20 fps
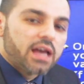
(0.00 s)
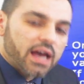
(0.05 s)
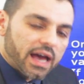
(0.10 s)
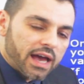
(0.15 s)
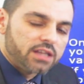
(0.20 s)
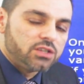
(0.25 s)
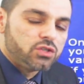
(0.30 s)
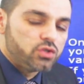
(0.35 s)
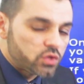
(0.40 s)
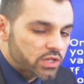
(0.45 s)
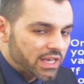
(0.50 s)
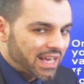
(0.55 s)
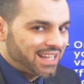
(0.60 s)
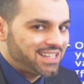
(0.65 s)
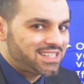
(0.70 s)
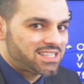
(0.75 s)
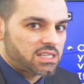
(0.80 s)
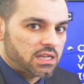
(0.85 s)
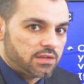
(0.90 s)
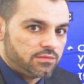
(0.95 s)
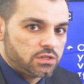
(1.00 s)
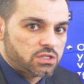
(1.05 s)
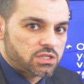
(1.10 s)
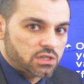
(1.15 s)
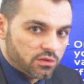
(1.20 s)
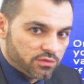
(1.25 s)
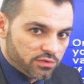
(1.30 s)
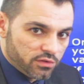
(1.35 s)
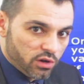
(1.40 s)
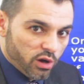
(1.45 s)
and you can save
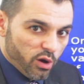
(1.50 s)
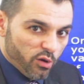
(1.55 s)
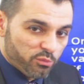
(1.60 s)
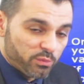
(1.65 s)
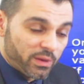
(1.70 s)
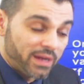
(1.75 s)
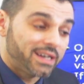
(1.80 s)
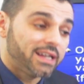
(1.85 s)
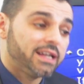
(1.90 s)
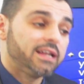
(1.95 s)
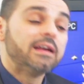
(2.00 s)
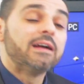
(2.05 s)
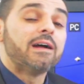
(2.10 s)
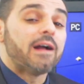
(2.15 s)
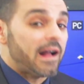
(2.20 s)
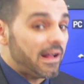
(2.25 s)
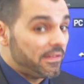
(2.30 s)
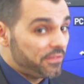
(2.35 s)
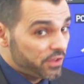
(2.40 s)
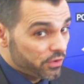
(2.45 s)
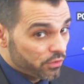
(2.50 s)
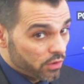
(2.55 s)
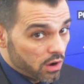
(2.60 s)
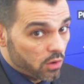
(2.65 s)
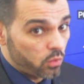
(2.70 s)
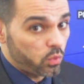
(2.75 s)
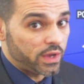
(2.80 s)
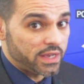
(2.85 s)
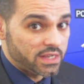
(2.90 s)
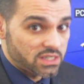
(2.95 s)
yourself a lot of money, and there are
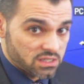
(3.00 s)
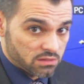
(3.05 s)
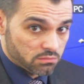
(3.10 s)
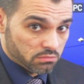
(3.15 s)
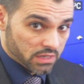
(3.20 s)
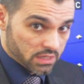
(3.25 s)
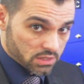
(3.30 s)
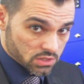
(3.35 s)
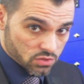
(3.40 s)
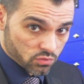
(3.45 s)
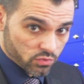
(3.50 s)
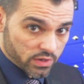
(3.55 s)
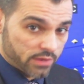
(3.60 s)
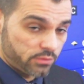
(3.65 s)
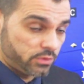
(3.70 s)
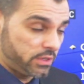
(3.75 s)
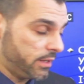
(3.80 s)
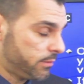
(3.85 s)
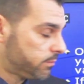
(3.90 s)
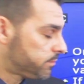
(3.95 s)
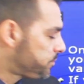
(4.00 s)
ways and means around it.